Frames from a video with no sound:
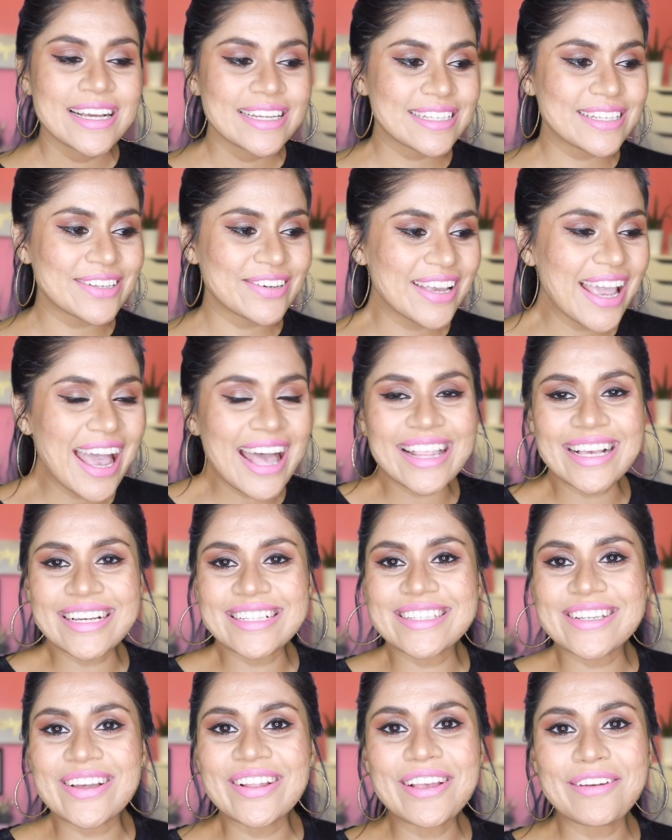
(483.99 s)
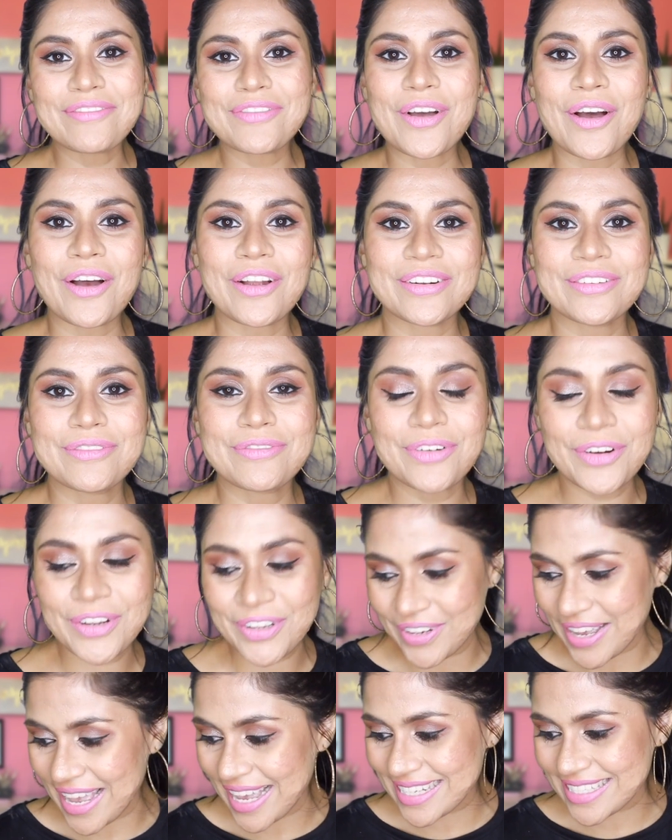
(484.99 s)
So yeah, that's all I've got for
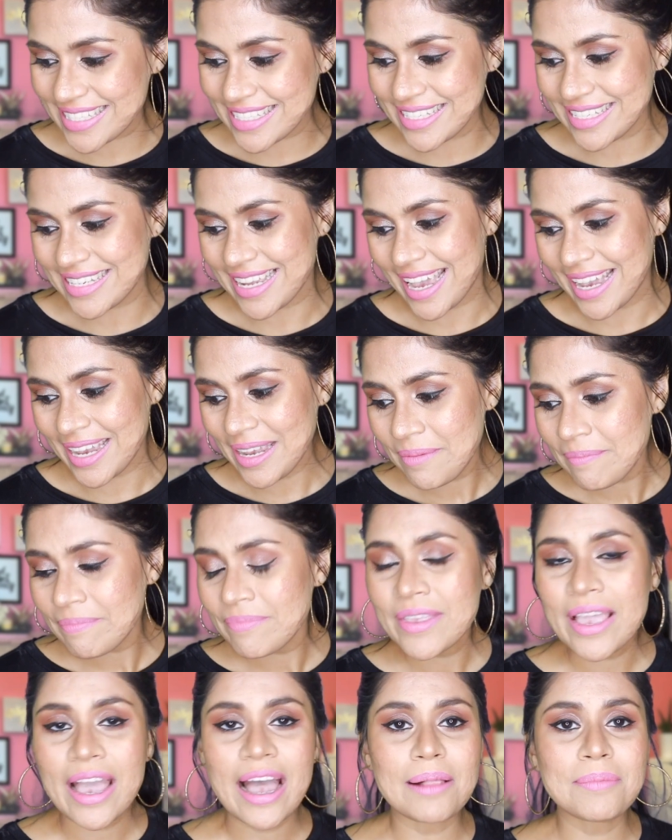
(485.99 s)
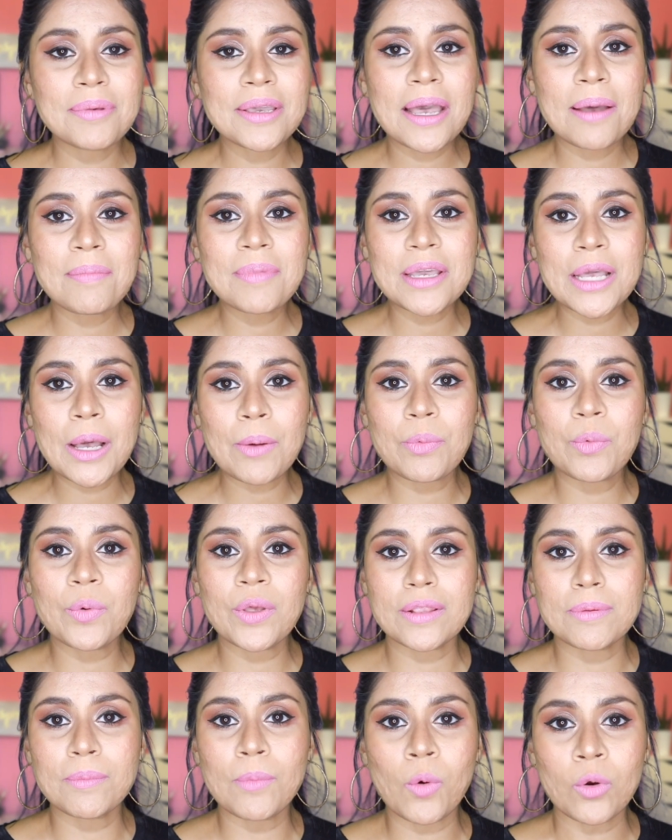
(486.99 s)
you guys today. I'll be coming up
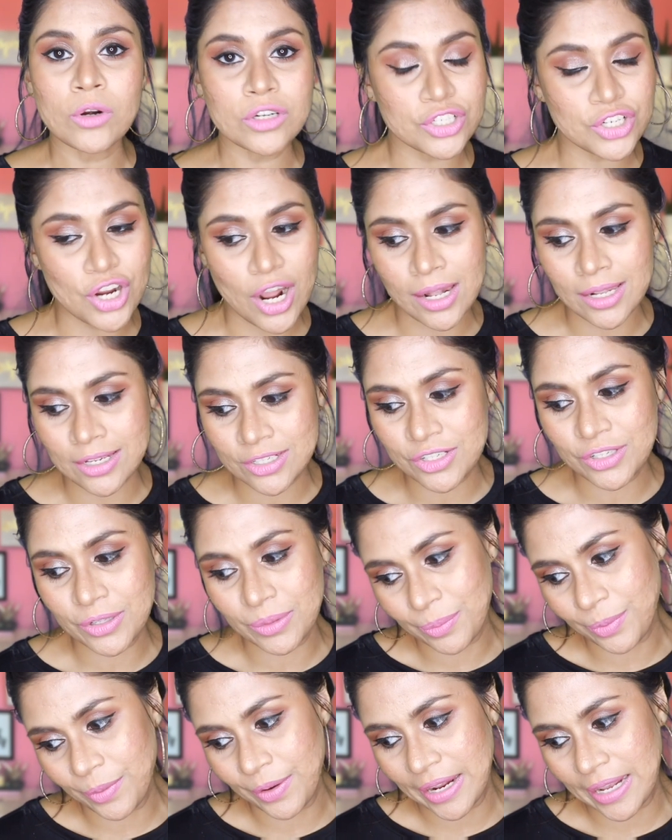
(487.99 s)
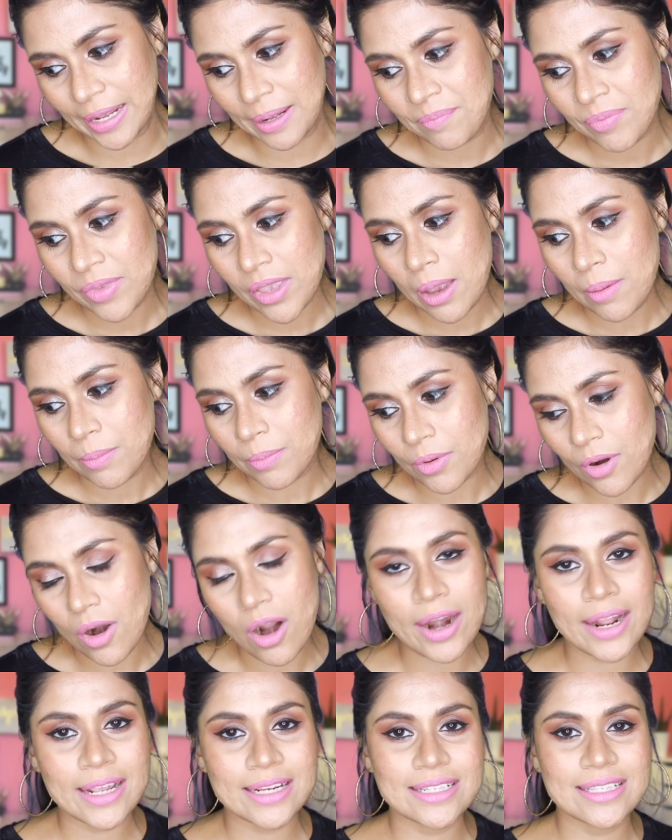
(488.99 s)
with more Charlotte Tilbury
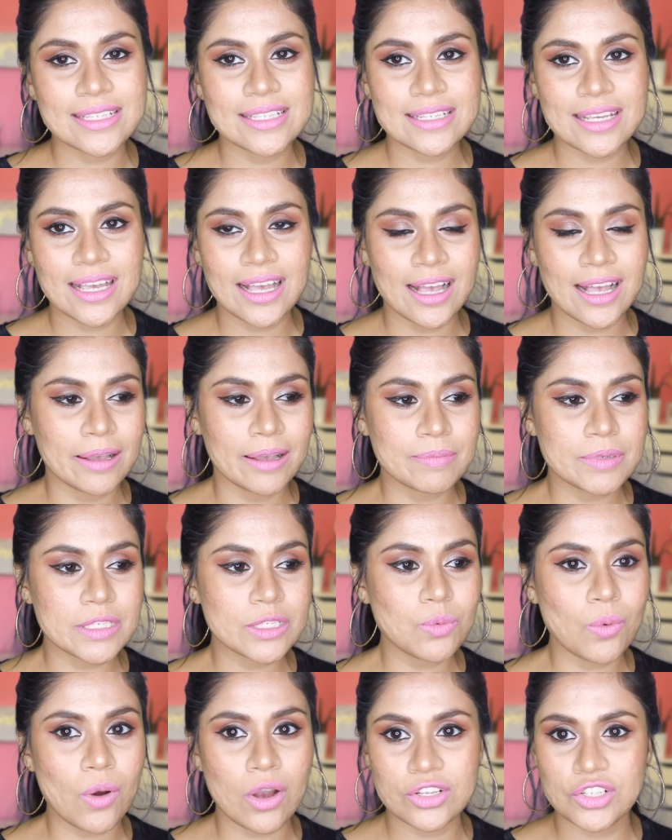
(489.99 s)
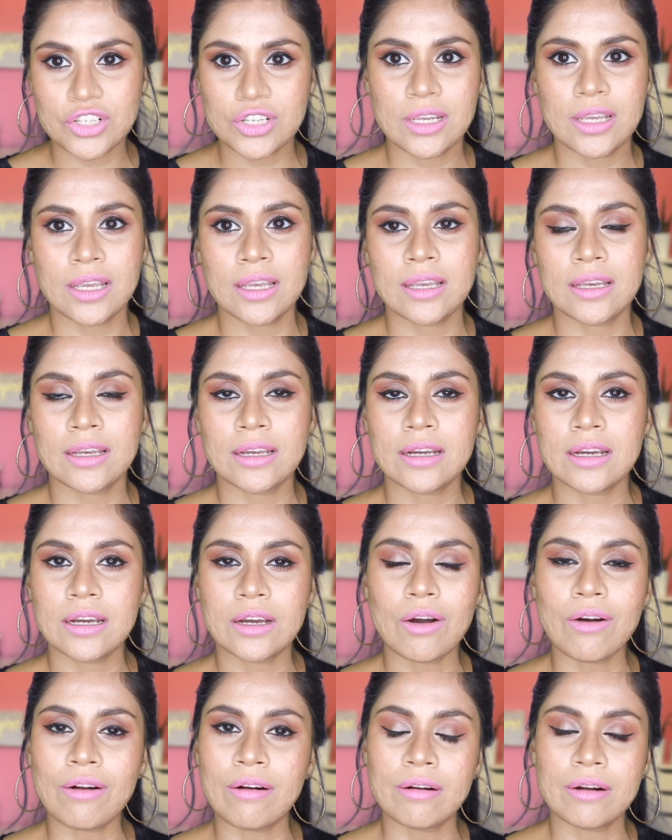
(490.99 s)
product swatching
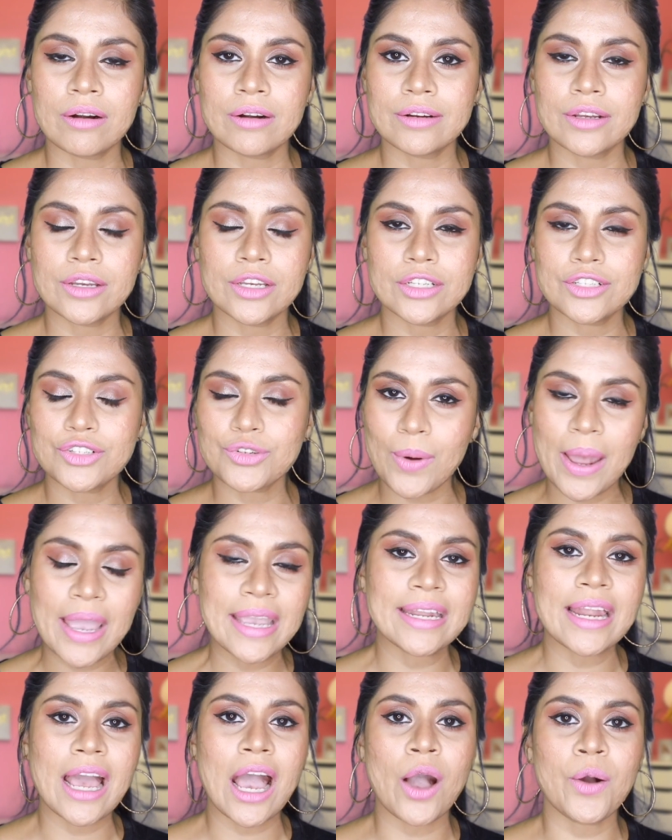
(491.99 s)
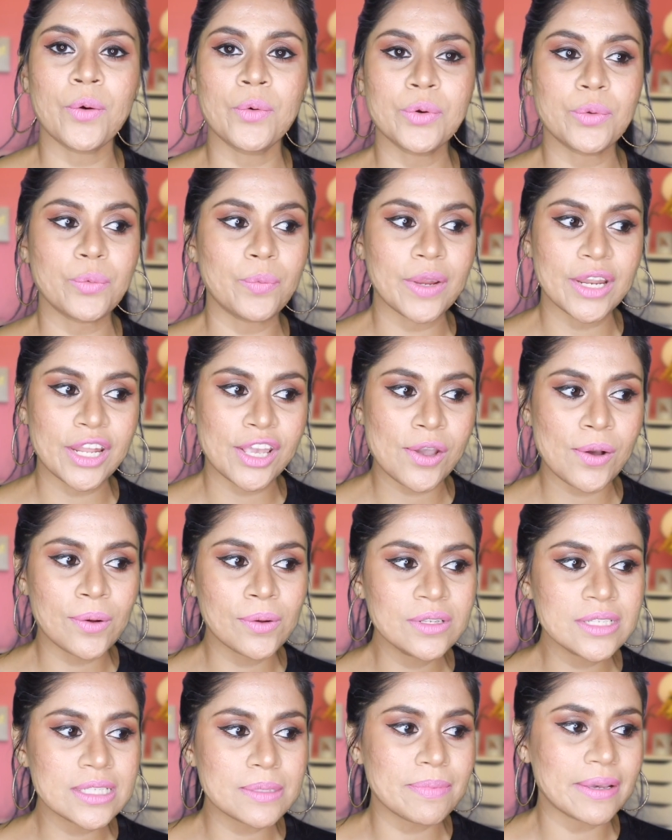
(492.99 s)
or trying out
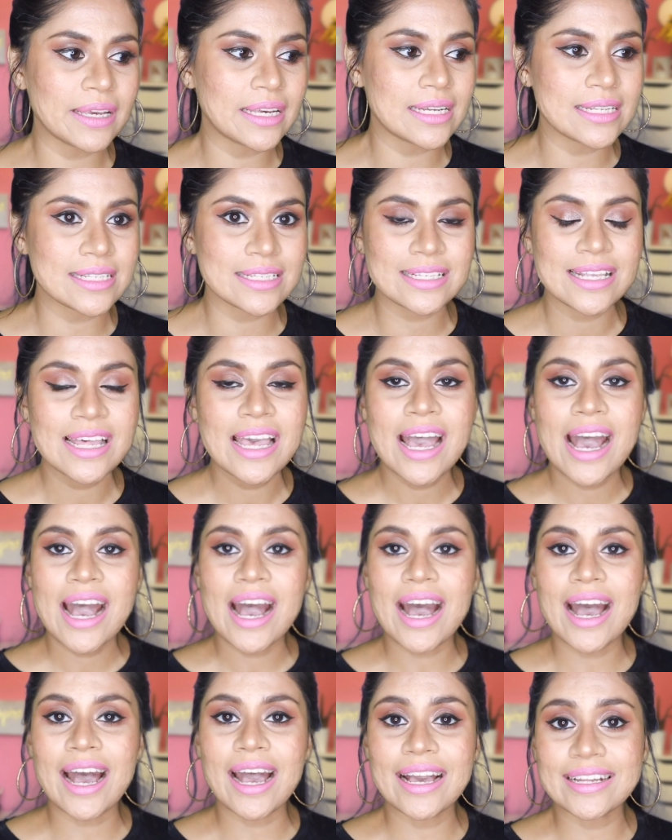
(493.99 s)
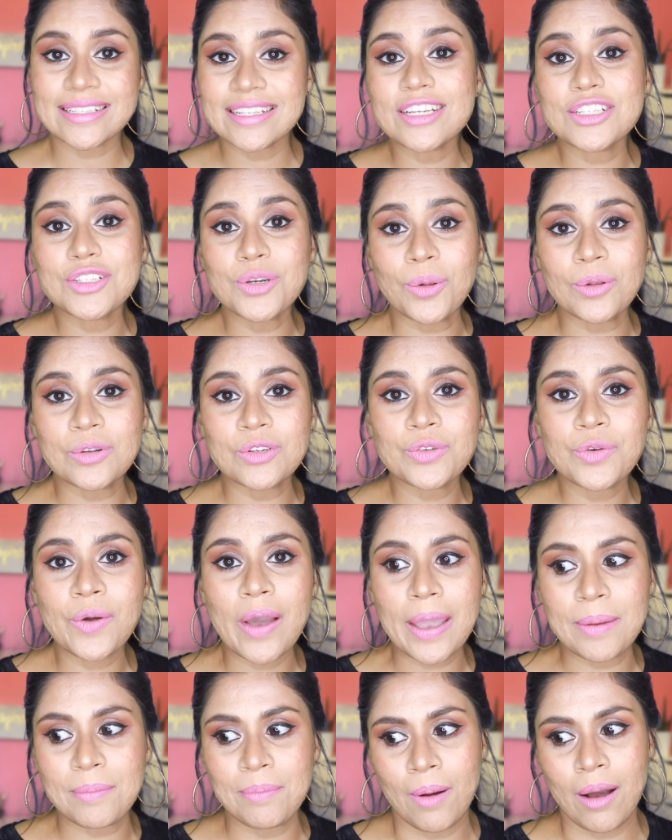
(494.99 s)
videos, because as I told you,
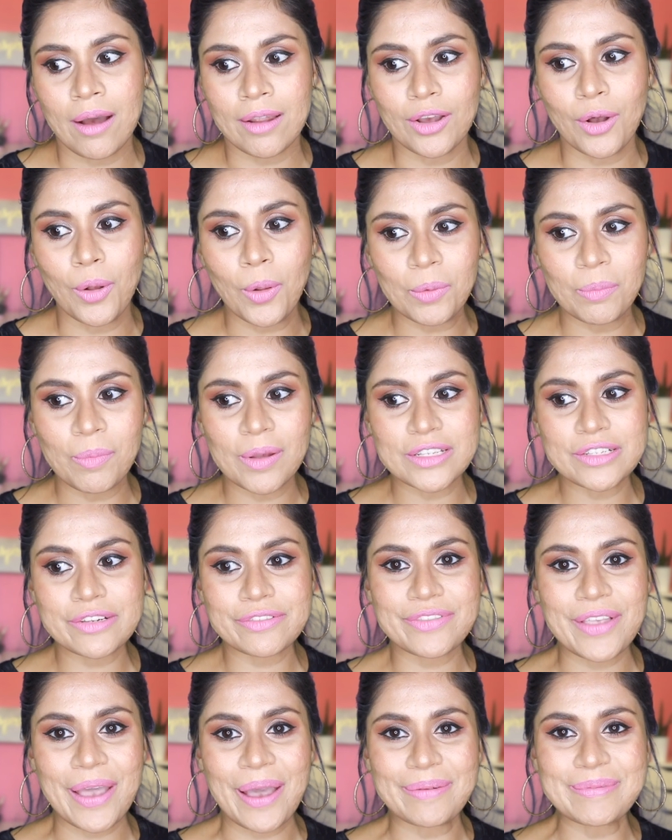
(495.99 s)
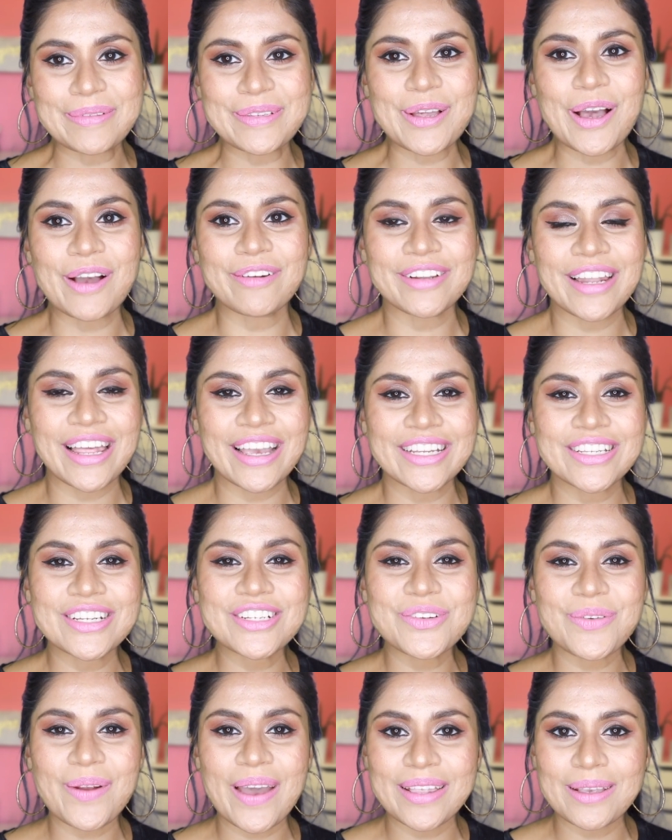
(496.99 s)
I bought a whole bunch of them, so I would like
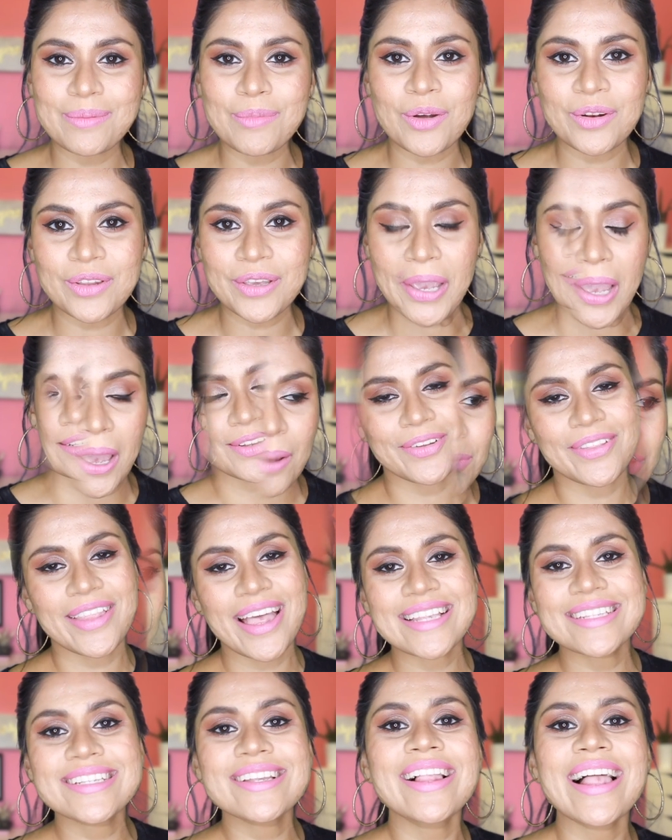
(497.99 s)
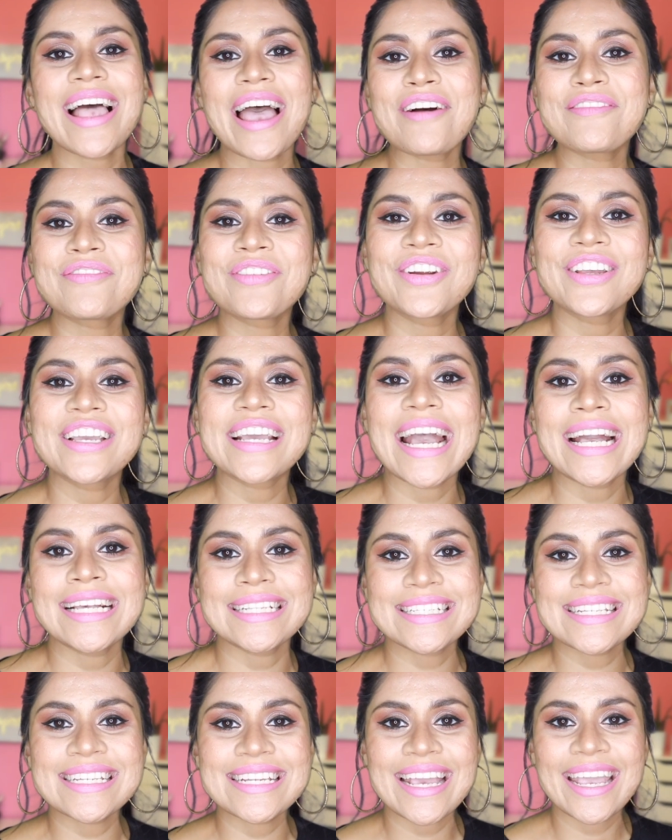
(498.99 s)
to try them on camera. That's all I have for you
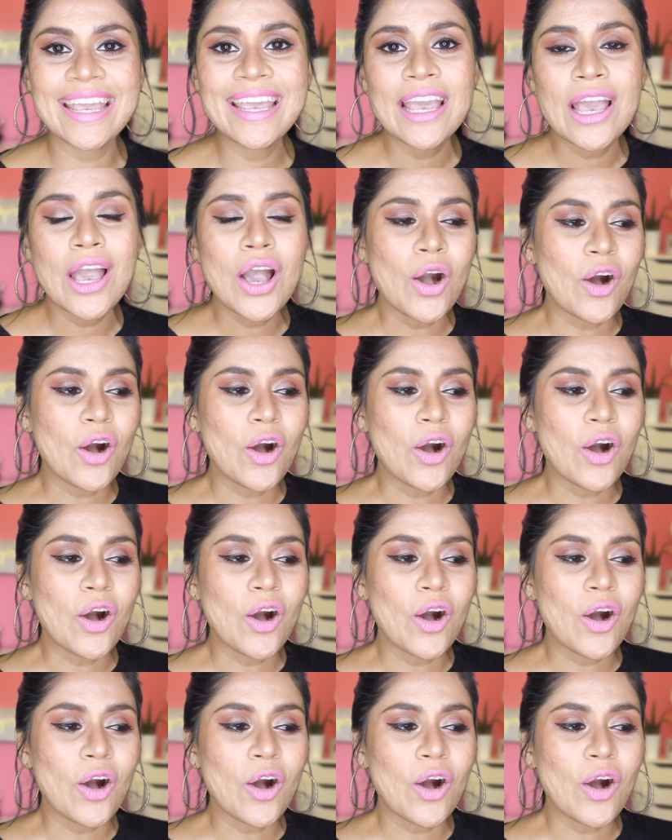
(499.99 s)
guys today.